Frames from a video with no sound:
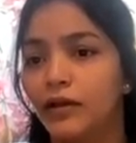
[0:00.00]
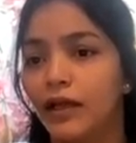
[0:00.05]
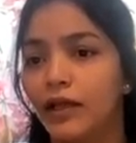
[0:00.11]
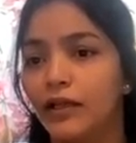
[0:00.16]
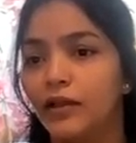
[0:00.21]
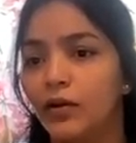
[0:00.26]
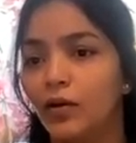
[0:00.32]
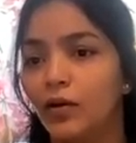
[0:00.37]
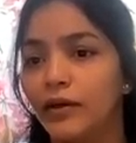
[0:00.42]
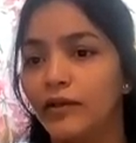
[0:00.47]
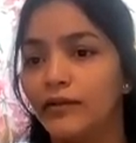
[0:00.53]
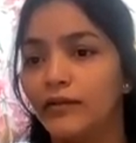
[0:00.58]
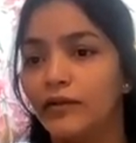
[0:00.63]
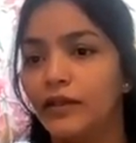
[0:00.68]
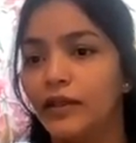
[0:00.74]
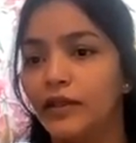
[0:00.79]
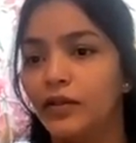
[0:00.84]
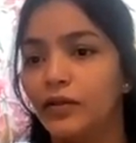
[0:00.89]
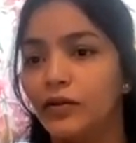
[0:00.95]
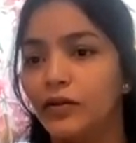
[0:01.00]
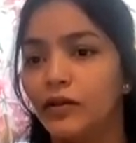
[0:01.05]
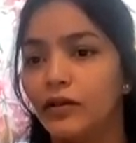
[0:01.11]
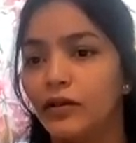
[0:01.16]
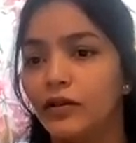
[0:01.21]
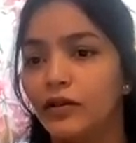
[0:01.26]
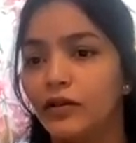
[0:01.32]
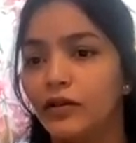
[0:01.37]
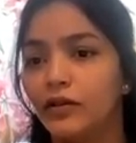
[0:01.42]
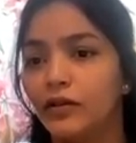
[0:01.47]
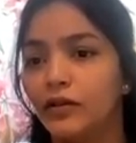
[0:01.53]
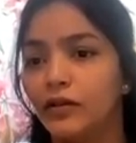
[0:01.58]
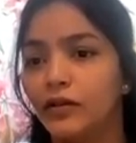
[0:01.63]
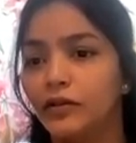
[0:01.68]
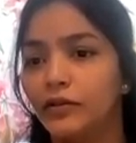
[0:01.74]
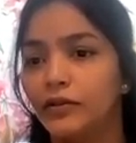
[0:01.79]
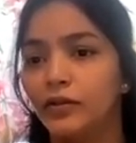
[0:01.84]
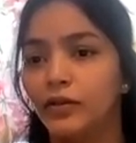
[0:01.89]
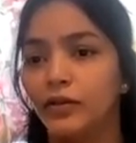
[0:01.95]
and not even in your
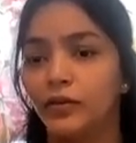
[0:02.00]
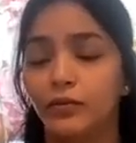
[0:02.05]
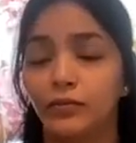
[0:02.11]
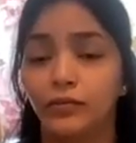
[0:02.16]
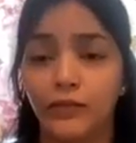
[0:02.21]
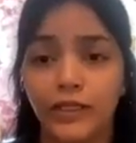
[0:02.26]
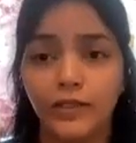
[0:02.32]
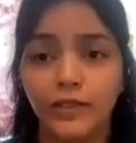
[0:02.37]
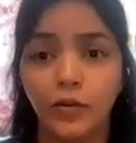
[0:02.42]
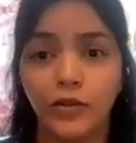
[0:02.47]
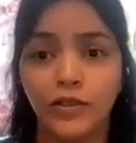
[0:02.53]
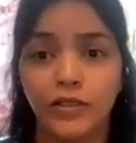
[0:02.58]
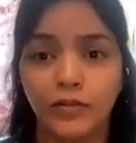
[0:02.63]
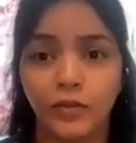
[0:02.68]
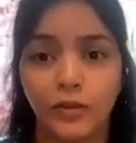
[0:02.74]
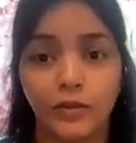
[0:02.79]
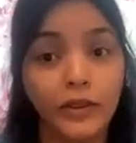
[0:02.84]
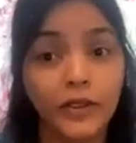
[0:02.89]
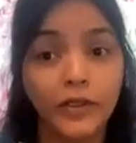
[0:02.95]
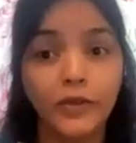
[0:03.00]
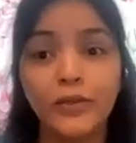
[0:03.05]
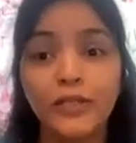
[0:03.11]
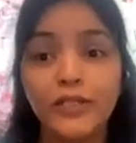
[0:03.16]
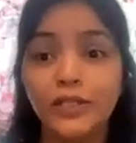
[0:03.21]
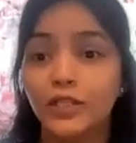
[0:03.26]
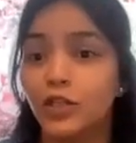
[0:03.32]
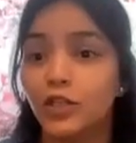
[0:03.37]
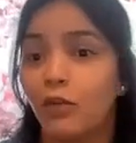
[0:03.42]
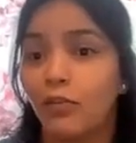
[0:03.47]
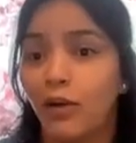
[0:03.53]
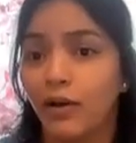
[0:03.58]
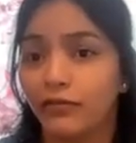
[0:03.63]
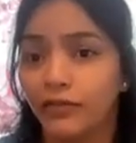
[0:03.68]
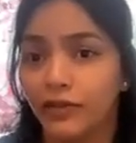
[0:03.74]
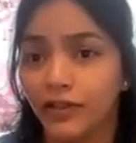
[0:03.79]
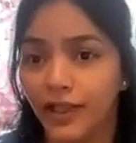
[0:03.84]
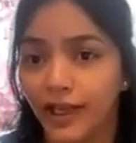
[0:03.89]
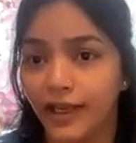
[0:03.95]
third throw. That's possible, but you will stop
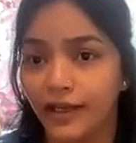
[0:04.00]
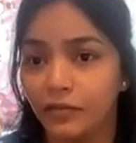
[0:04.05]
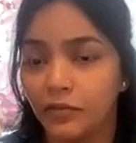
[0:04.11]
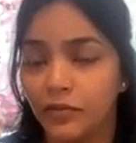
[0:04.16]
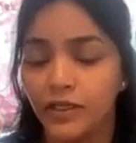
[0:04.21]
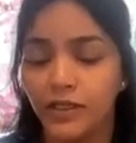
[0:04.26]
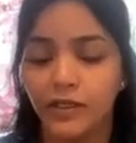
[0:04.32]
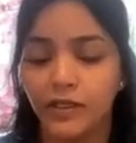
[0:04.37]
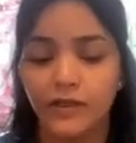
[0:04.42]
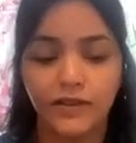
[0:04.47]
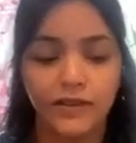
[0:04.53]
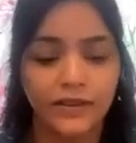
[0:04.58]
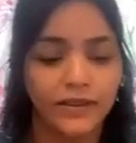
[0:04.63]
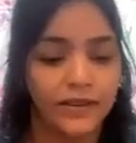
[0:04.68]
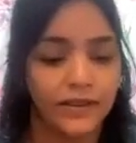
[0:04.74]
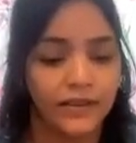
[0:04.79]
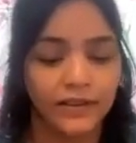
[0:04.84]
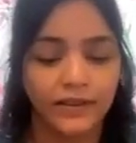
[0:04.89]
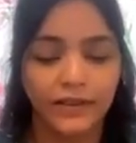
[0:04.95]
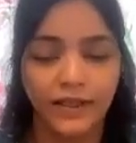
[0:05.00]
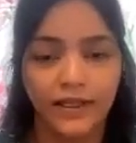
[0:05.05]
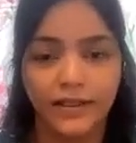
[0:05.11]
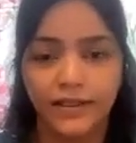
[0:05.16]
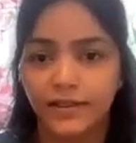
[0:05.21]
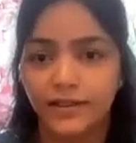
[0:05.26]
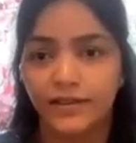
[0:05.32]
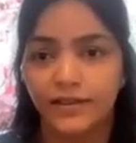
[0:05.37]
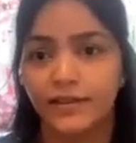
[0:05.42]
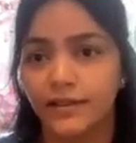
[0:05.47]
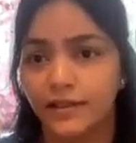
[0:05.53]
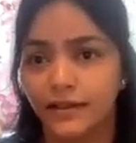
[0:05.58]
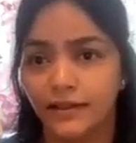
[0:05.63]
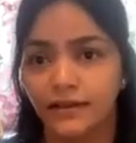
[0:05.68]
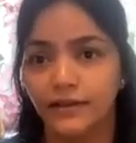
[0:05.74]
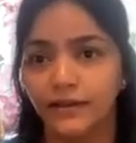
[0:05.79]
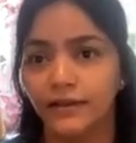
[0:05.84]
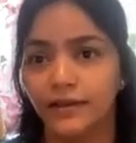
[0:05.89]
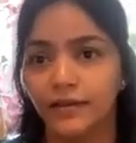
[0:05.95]
after that because that's
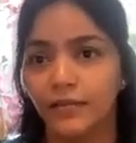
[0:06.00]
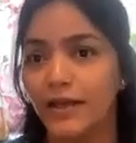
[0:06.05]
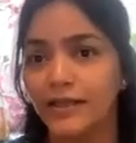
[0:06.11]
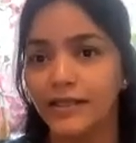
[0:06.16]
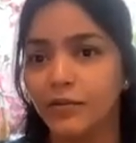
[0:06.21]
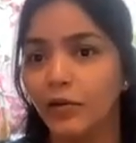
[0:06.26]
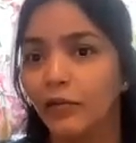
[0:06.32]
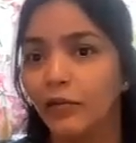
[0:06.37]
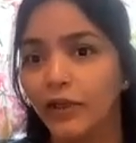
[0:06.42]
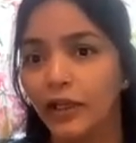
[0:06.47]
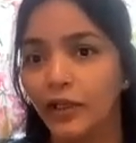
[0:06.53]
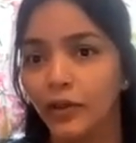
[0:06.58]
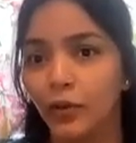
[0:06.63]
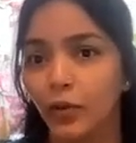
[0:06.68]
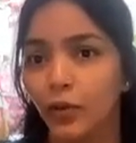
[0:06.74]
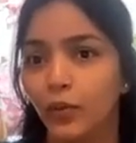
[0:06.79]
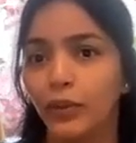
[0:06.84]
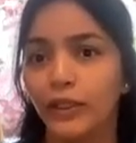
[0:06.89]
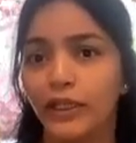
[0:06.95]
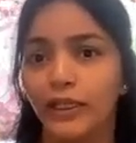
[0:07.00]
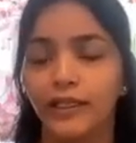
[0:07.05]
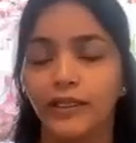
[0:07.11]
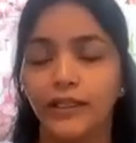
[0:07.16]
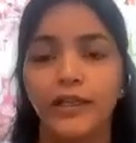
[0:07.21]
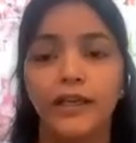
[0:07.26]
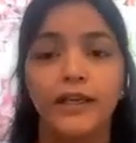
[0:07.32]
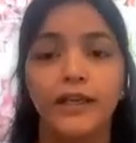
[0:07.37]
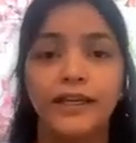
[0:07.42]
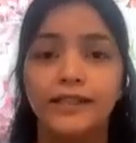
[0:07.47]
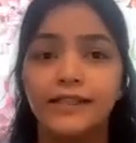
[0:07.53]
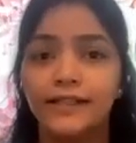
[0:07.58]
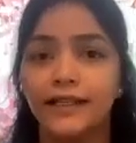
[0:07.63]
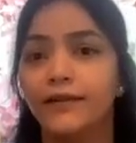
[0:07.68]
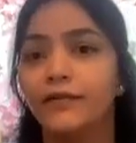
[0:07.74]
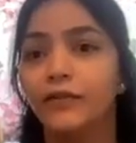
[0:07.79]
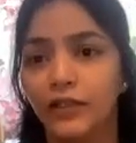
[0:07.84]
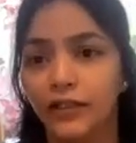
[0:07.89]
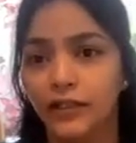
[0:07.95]
the maximum we can go. It's
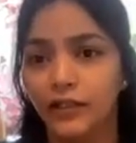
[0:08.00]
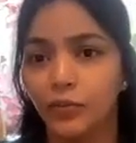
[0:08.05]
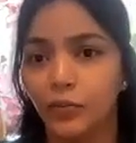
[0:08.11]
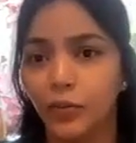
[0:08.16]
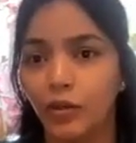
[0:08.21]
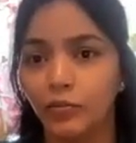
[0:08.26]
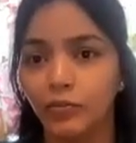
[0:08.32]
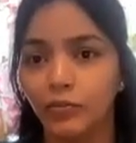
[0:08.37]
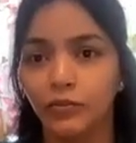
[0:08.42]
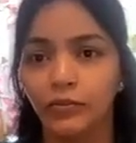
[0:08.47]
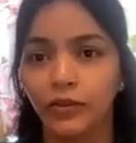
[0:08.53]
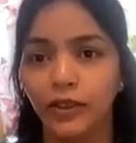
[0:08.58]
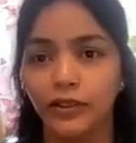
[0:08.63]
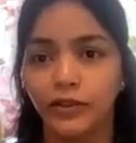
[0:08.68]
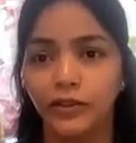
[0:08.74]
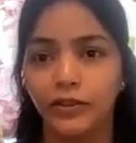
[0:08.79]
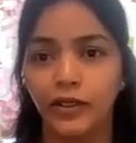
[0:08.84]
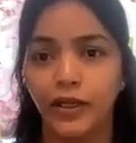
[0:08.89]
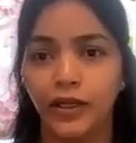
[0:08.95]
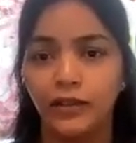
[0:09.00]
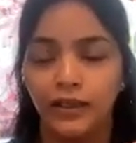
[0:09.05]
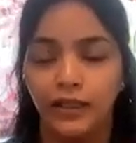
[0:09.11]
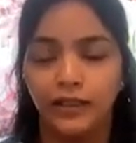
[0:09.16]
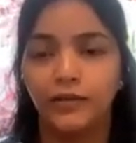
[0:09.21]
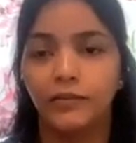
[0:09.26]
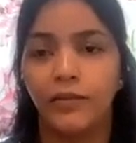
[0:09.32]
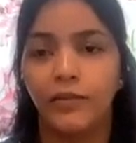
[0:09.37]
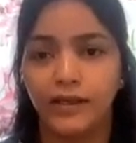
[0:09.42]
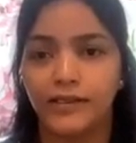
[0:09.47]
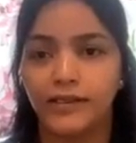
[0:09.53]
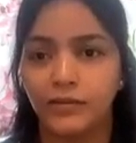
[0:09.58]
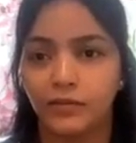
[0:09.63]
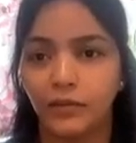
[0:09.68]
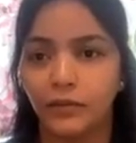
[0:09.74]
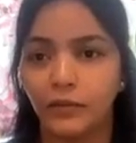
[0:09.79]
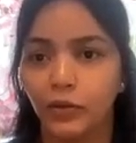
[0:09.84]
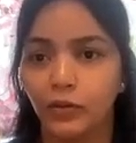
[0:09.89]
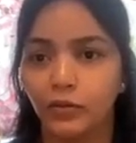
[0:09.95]
given in the problem that at the
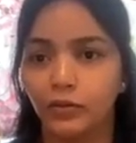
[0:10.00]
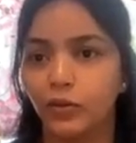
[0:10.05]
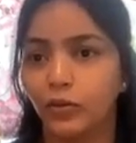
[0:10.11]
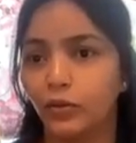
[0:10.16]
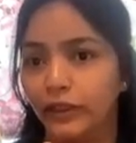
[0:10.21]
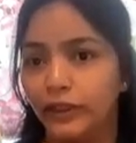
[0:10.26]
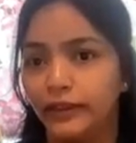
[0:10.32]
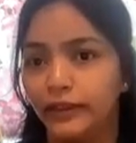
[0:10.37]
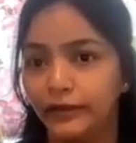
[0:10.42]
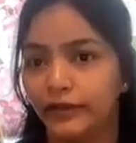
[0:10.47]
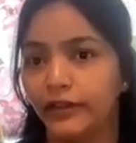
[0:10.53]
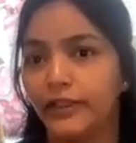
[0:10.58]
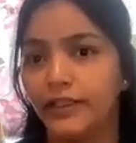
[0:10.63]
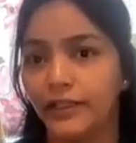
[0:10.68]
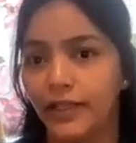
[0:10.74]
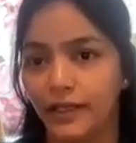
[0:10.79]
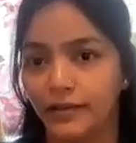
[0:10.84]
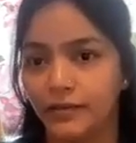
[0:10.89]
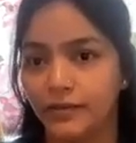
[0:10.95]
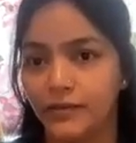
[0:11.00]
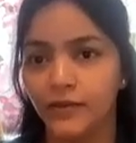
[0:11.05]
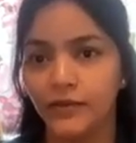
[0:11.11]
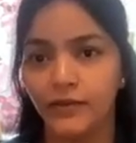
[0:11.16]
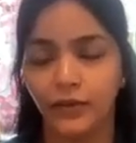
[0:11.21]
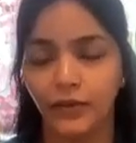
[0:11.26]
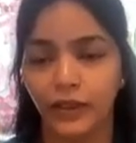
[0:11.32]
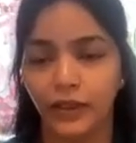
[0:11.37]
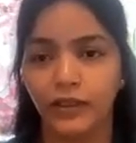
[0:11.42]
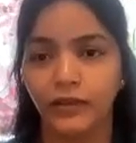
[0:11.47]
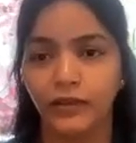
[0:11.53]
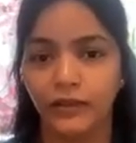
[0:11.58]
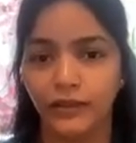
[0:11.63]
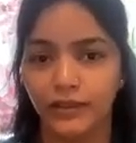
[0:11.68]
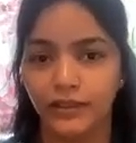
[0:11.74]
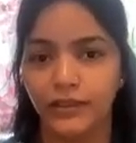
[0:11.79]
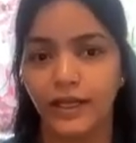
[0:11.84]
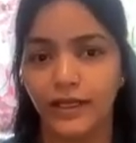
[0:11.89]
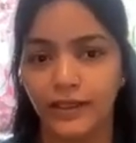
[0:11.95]
maximum you're throwing three times. Okay,
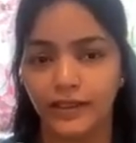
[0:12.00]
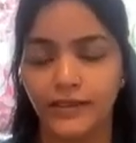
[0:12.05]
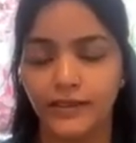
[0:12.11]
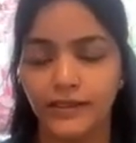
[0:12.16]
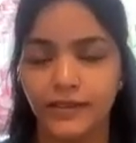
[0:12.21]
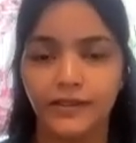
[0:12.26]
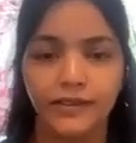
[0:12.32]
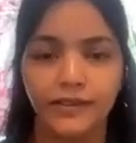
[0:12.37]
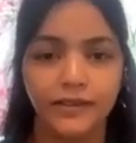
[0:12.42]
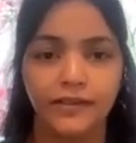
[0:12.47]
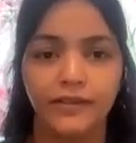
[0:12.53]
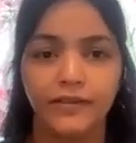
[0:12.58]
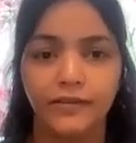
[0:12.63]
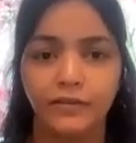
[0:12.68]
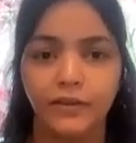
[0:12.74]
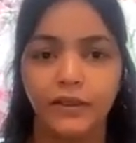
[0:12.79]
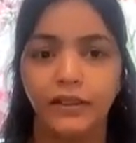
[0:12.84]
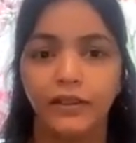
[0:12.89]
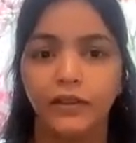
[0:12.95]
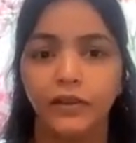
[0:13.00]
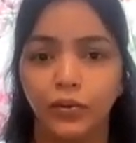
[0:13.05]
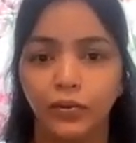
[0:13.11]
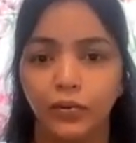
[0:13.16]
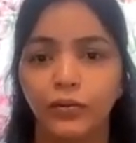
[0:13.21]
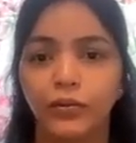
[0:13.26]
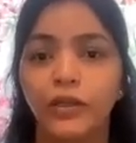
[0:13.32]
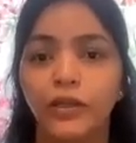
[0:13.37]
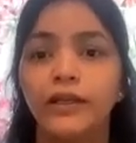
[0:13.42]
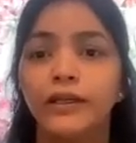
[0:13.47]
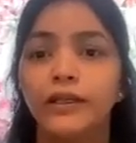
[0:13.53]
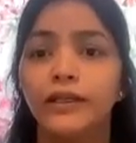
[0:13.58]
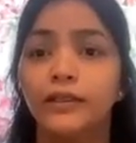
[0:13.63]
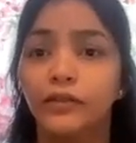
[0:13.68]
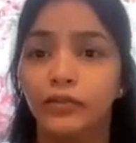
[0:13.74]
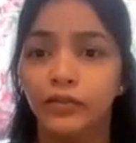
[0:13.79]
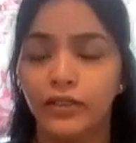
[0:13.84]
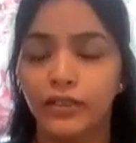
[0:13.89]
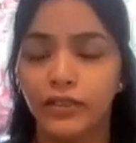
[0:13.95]
the dice is being thrown
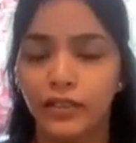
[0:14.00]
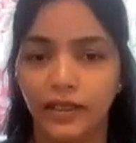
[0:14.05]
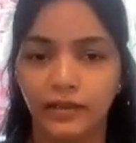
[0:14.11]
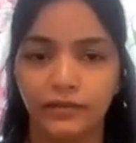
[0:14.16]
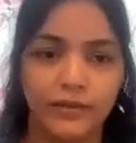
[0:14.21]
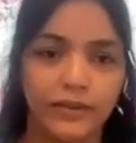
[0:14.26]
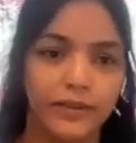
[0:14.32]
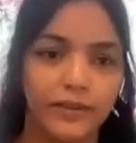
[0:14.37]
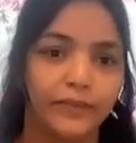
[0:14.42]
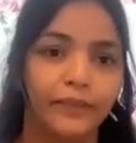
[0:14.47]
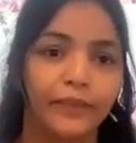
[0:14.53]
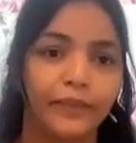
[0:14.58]
three times.